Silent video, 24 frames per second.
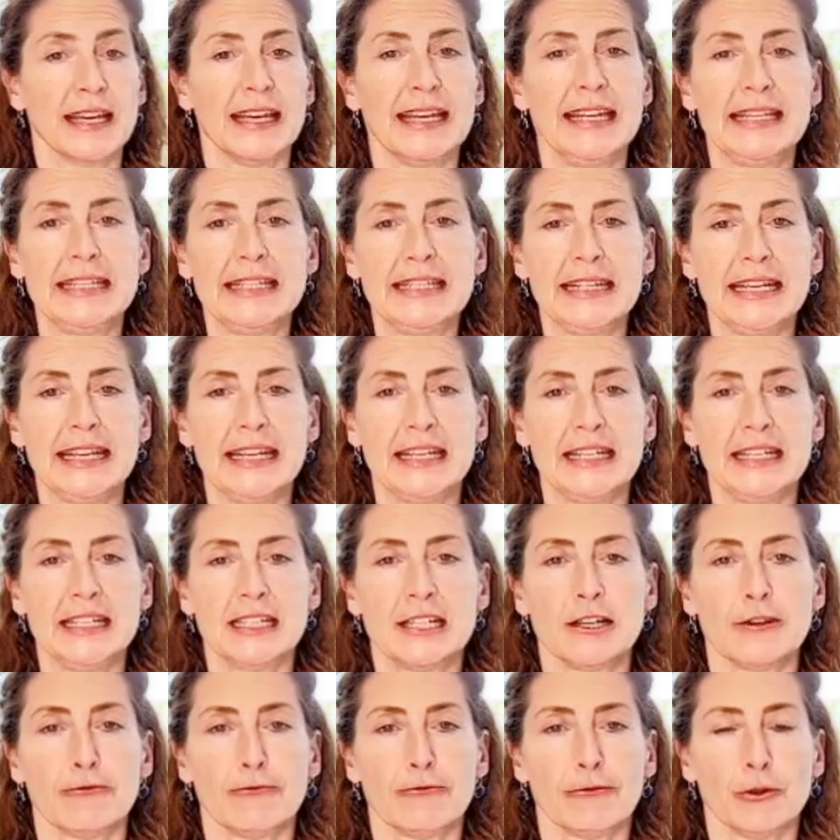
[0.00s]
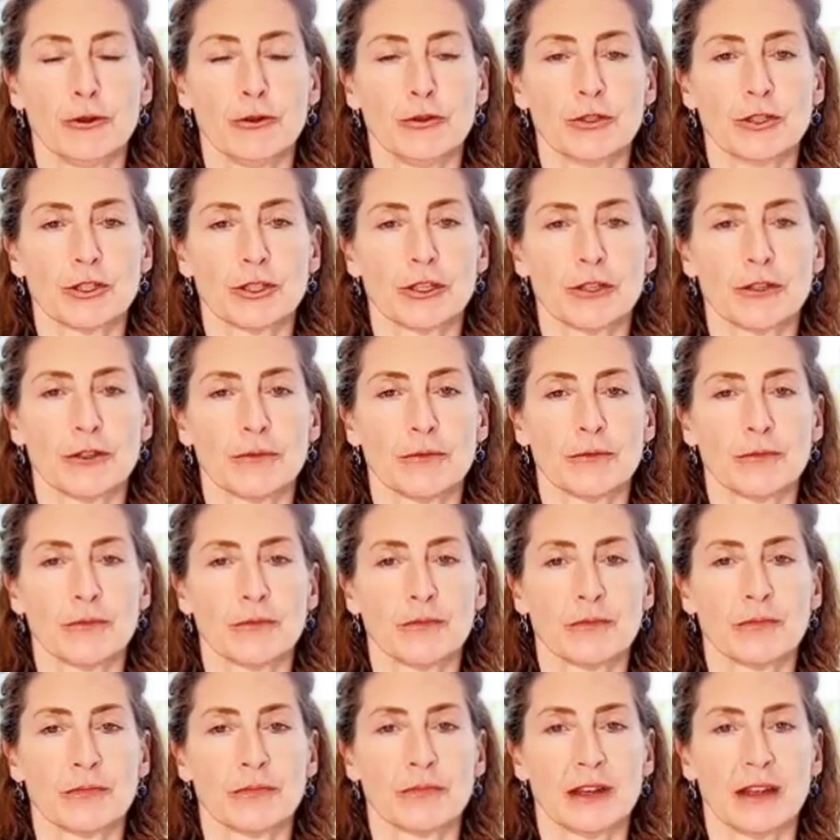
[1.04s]
in tinned fruit.
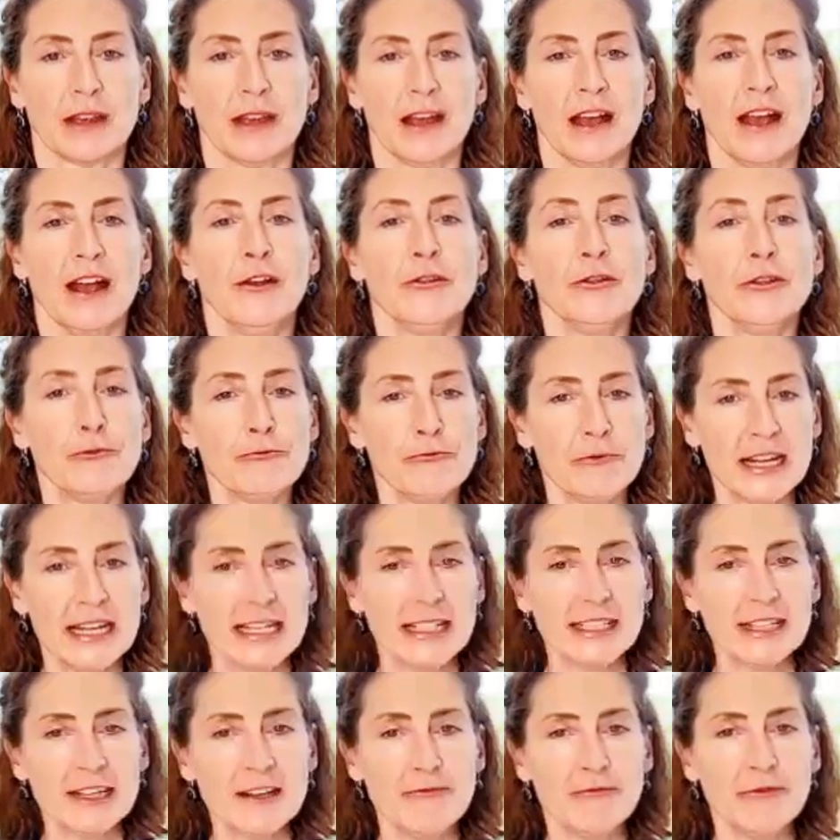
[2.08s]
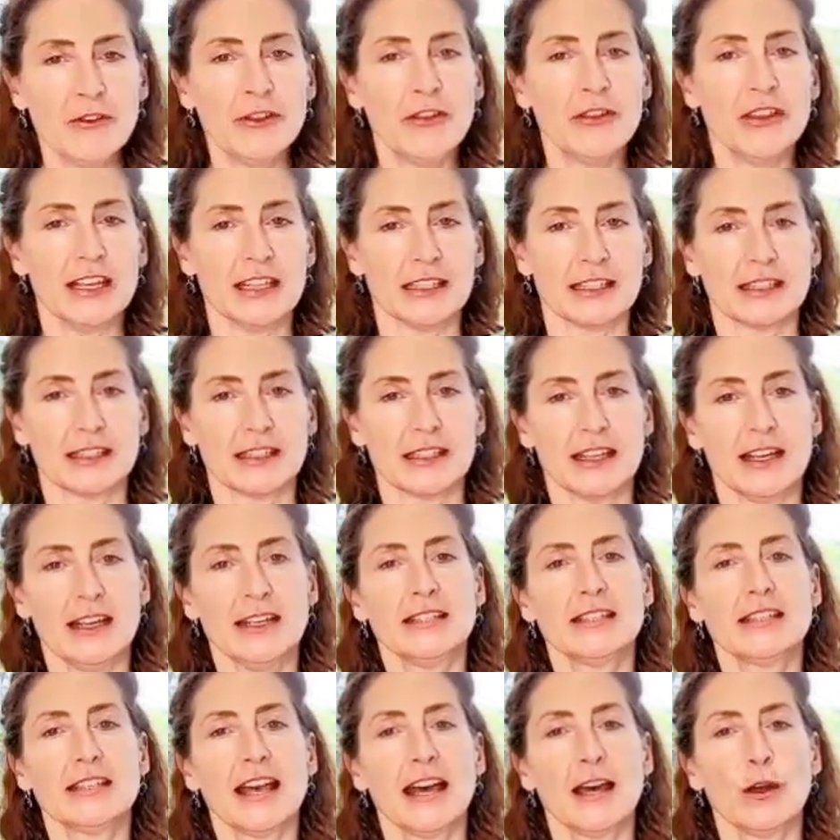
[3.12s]
The reason for this
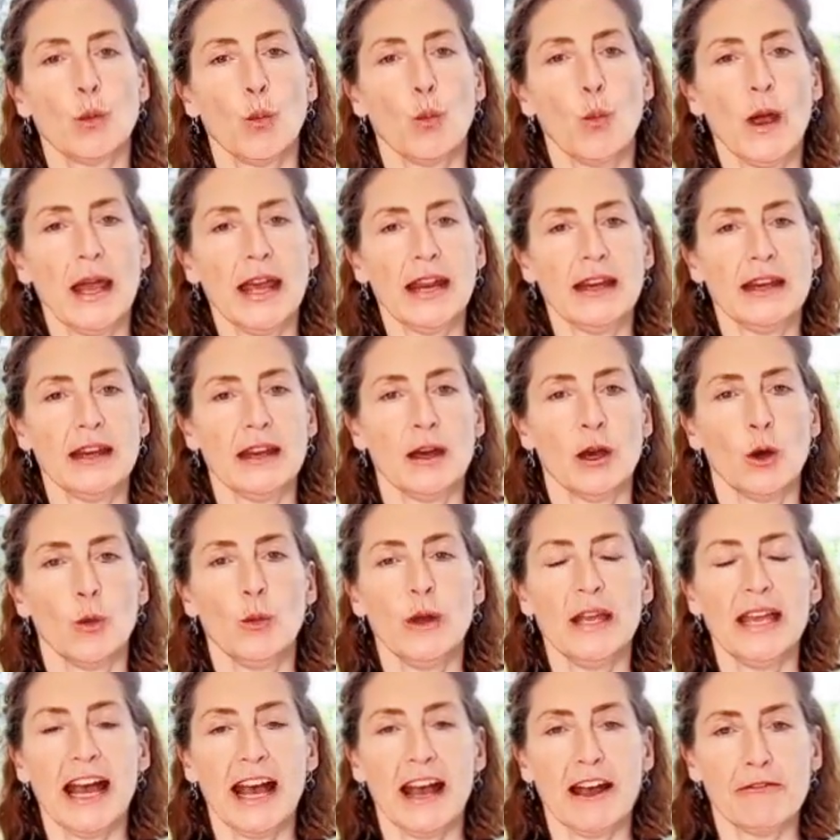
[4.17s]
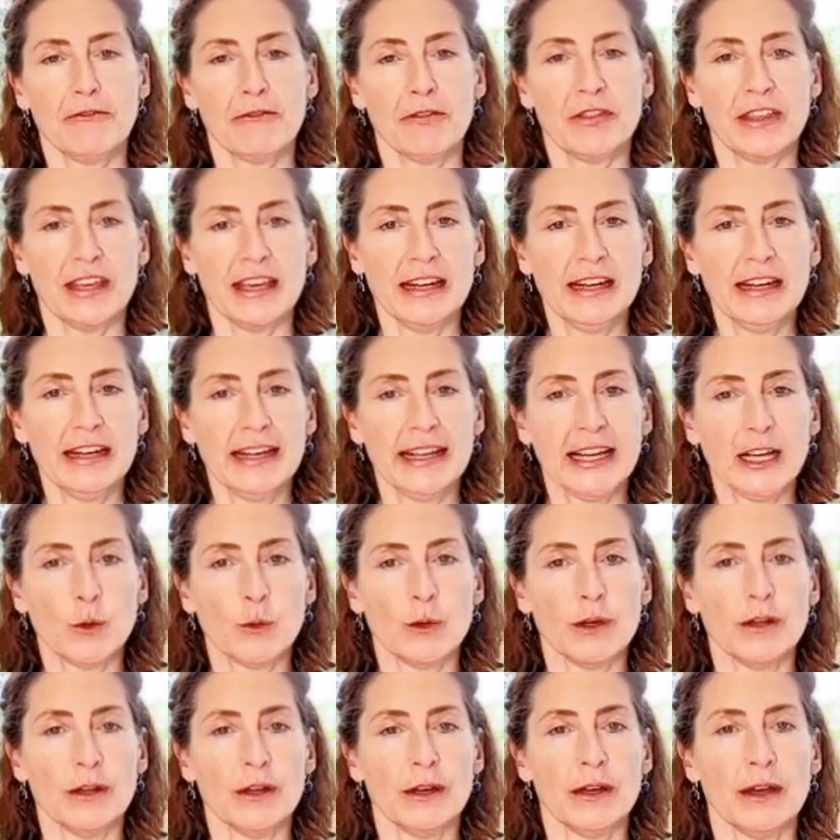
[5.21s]
is that when we have thin
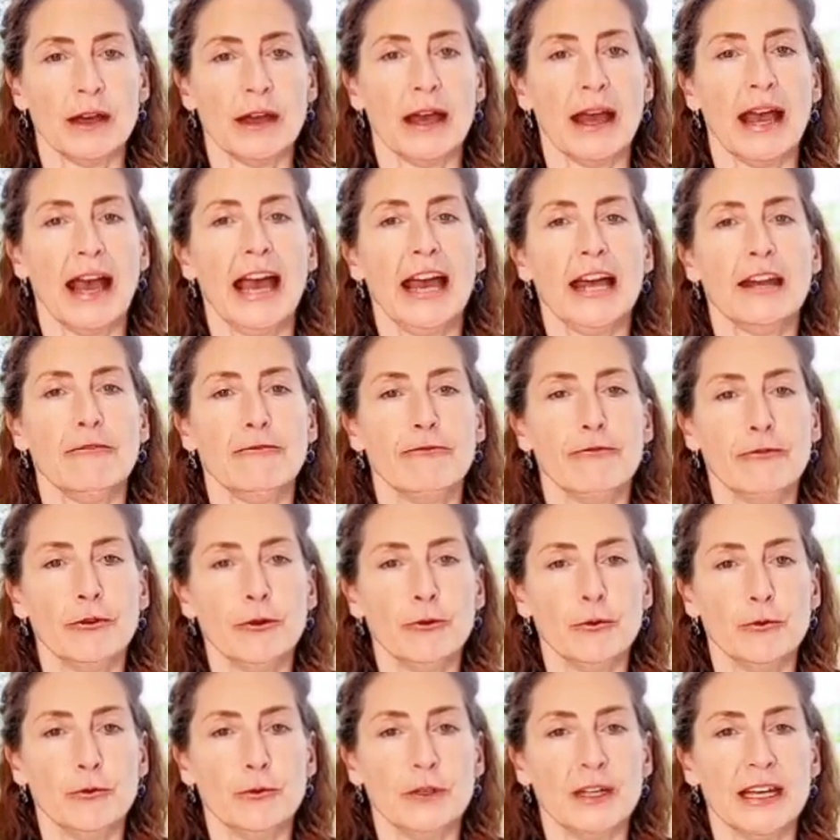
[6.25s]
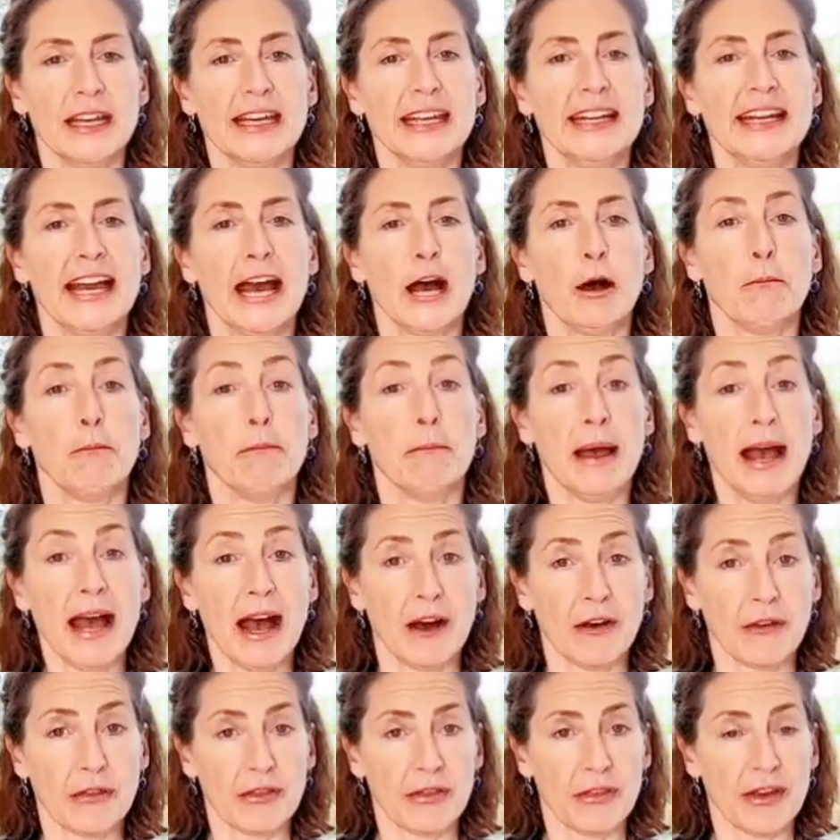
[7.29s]
liquid and food in our
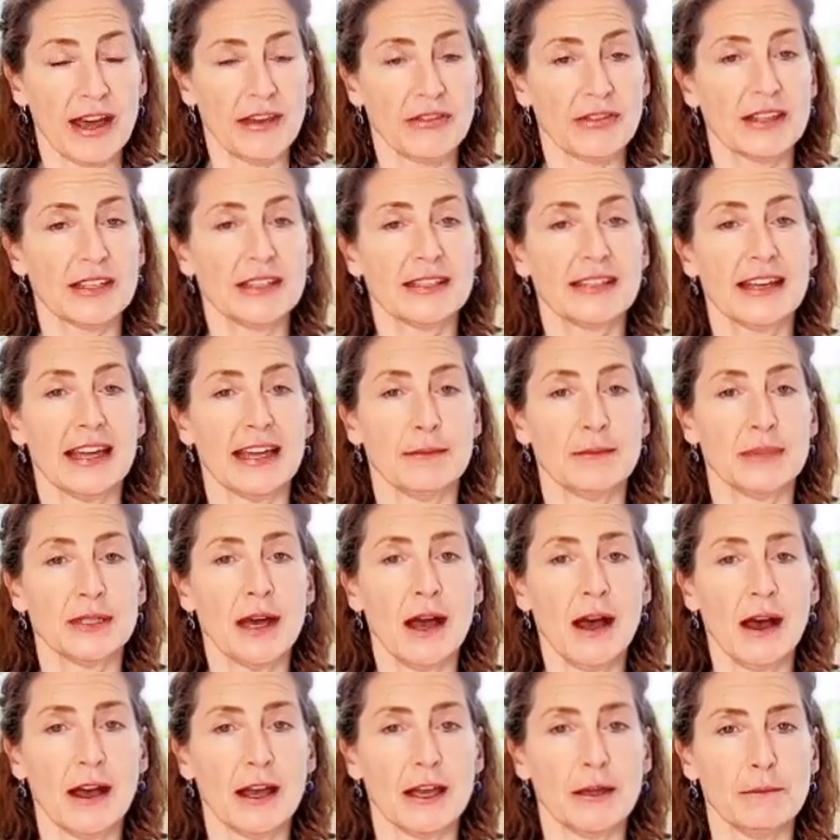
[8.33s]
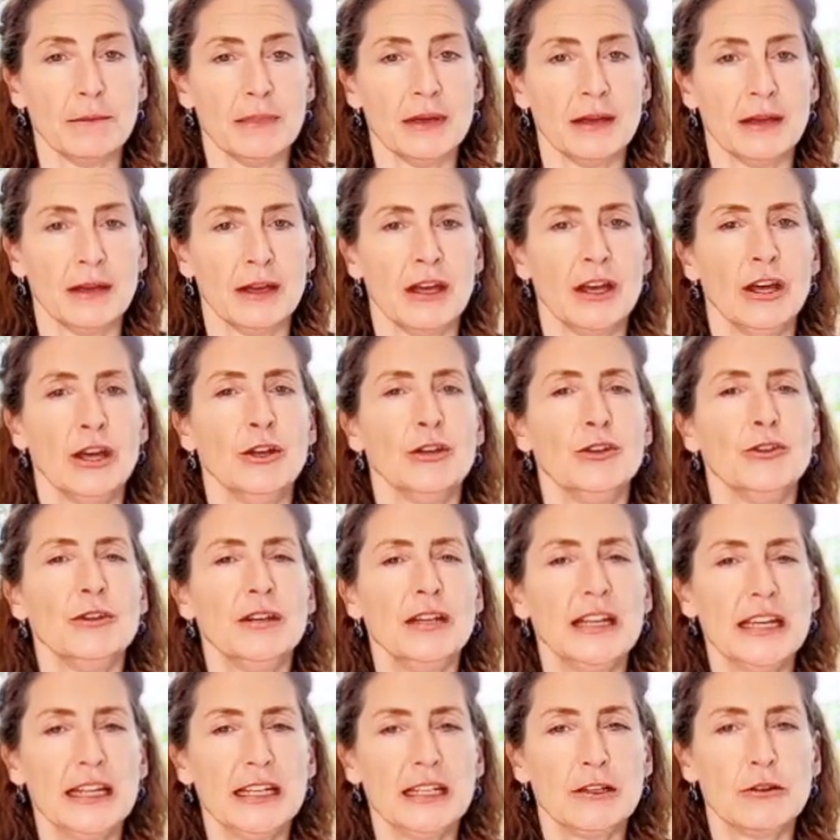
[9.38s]
mouth at the same time, you
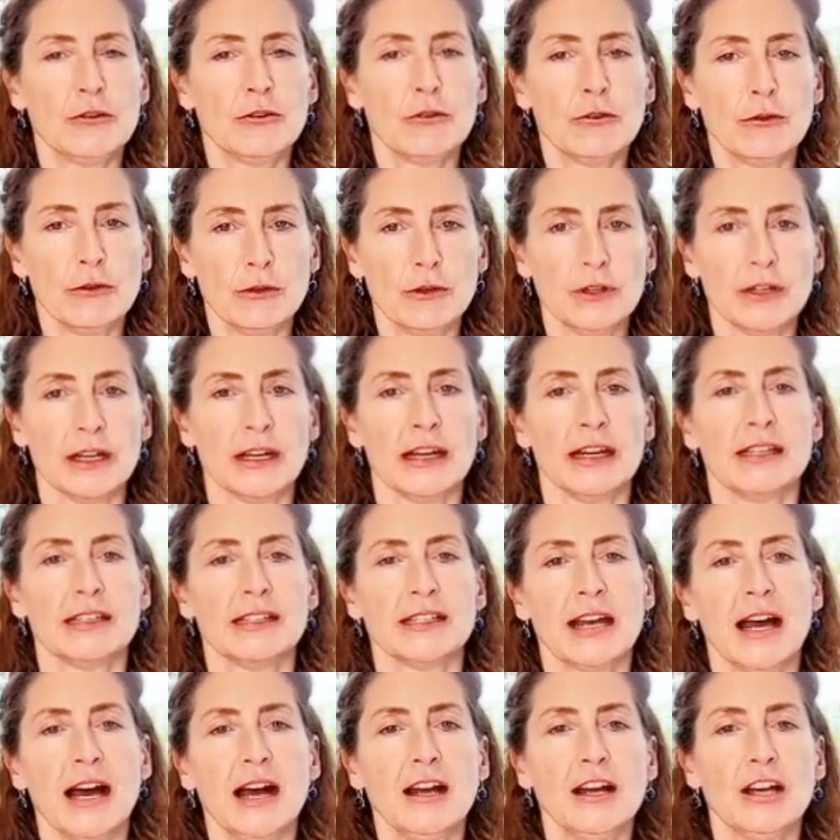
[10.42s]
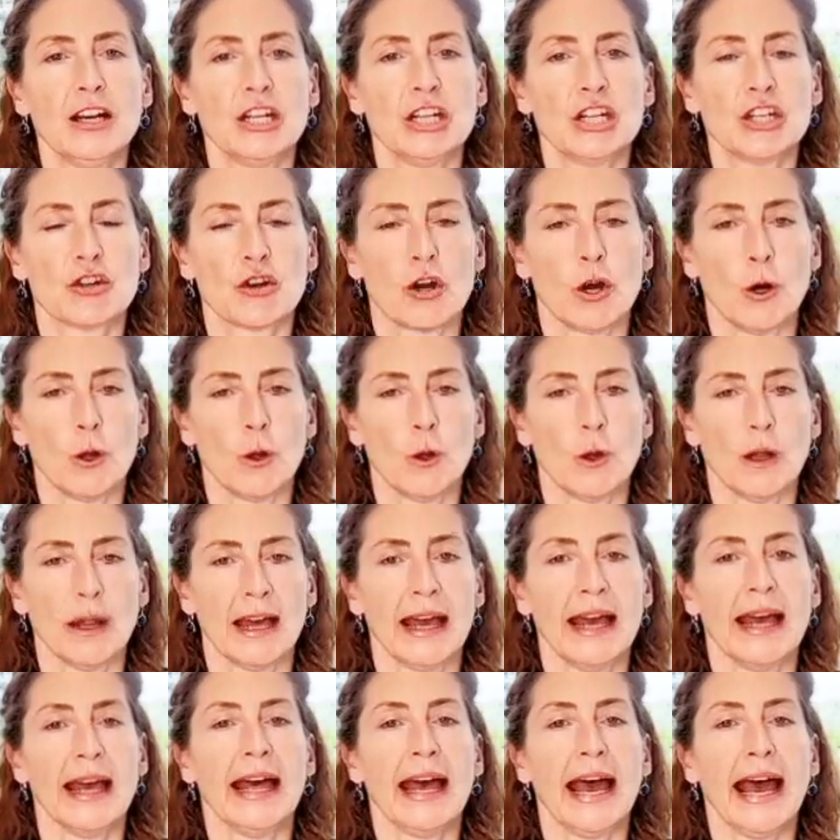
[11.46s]
need good tongue control
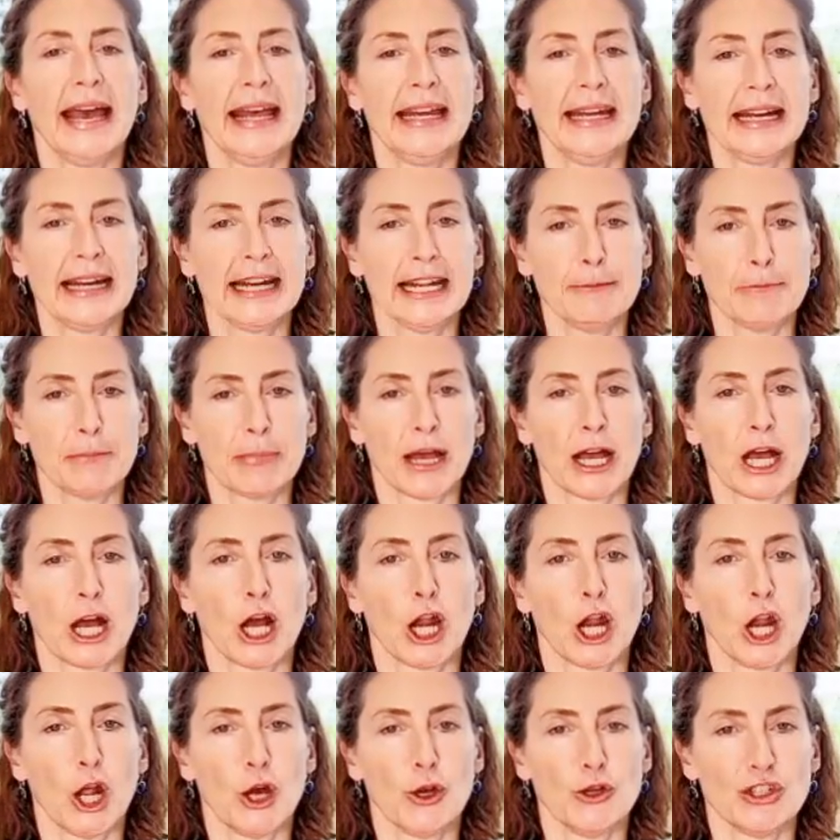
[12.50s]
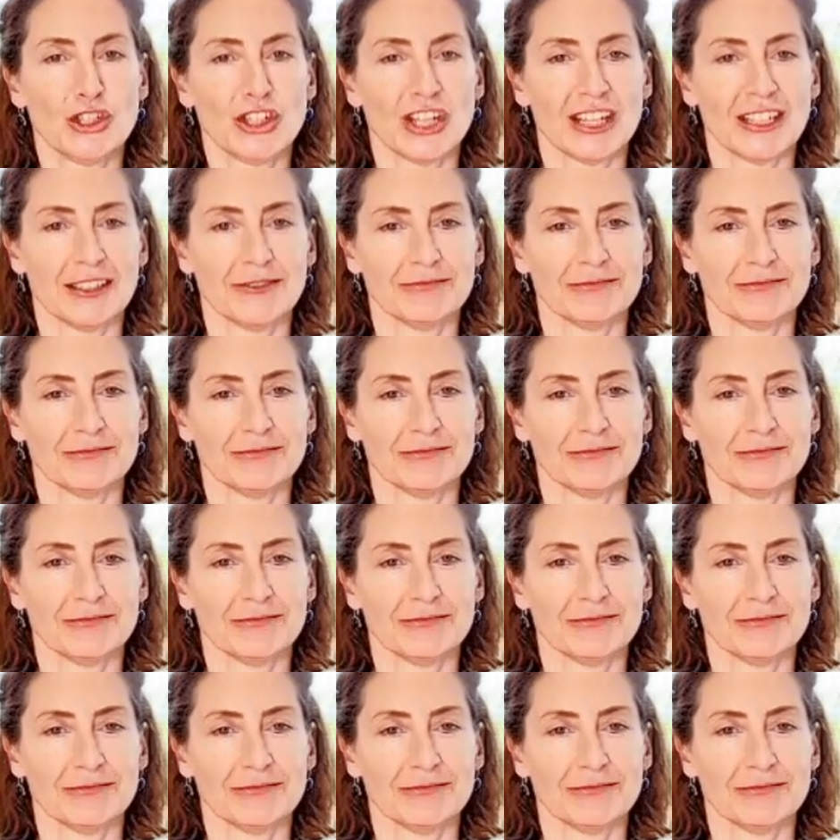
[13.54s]
and lip closure.